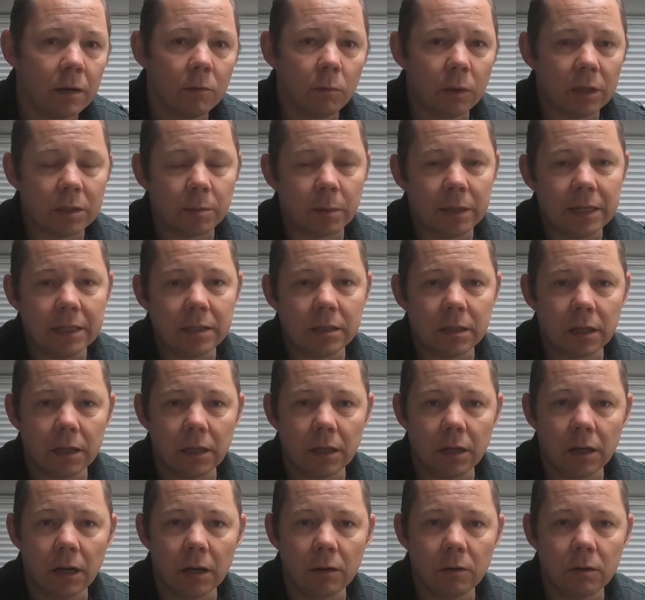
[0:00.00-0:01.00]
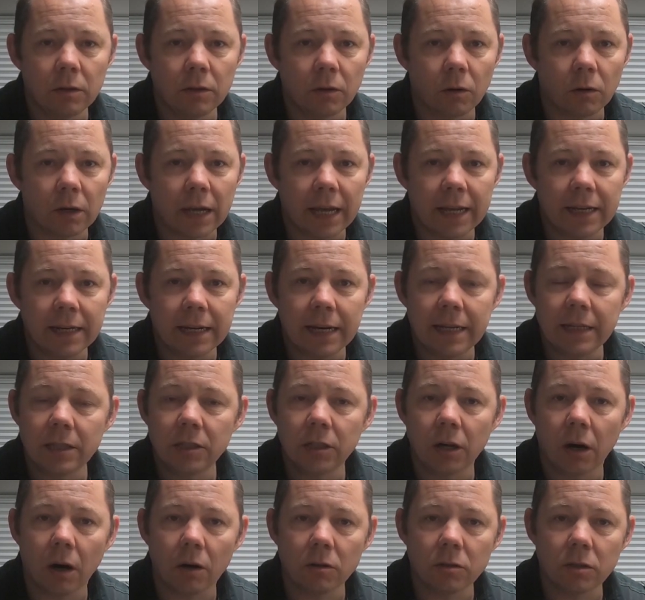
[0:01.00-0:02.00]
which means that you're not getting any
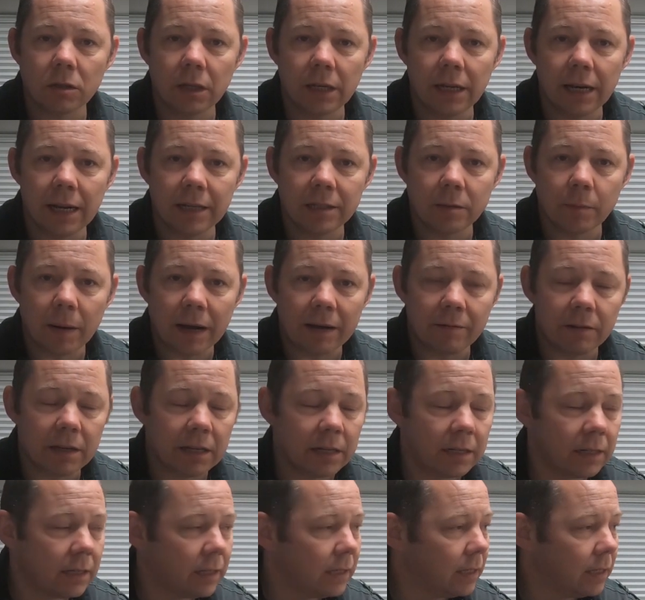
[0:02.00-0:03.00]
charge to your leisure battery.